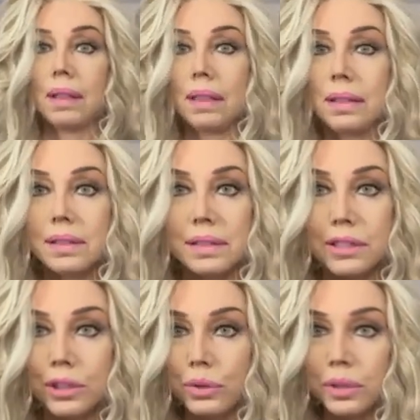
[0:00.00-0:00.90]

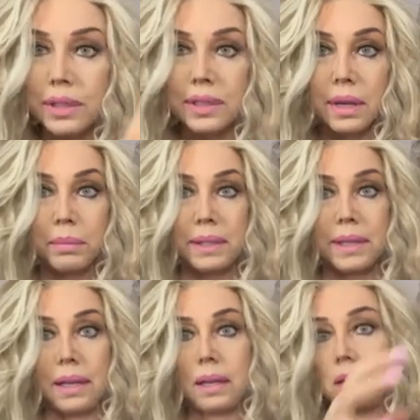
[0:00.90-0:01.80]
this new
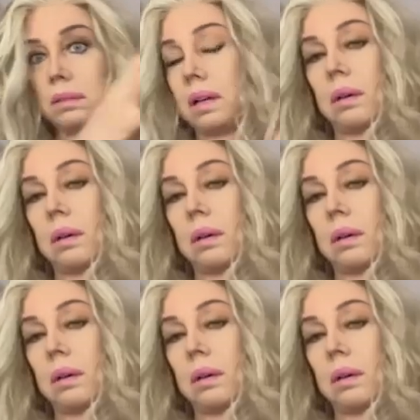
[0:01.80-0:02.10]
Stumptown.